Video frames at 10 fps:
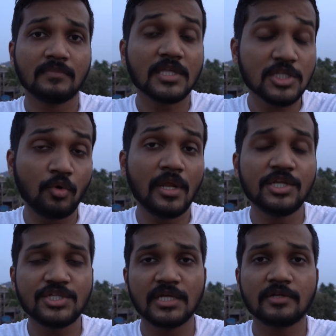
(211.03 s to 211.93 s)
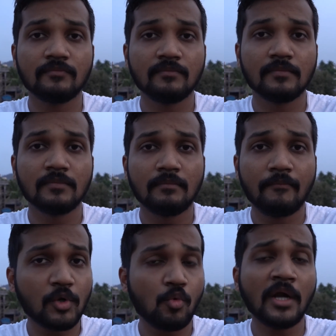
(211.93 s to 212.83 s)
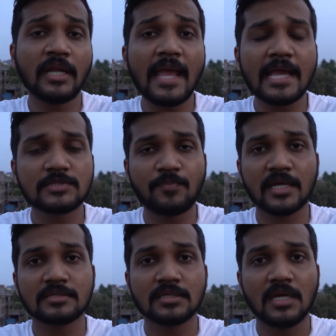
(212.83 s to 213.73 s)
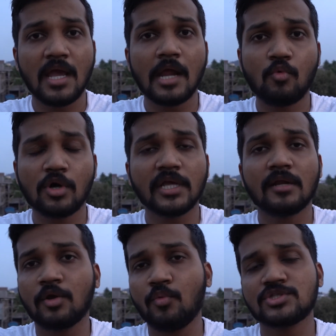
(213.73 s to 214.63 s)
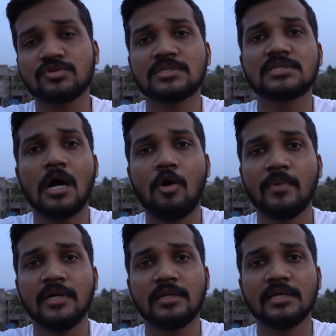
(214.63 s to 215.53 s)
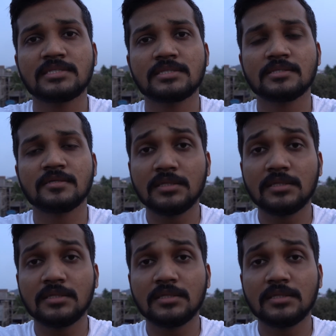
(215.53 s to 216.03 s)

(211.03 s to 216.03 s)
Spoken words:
It's a good initiative. But what I expect and what I request this government is,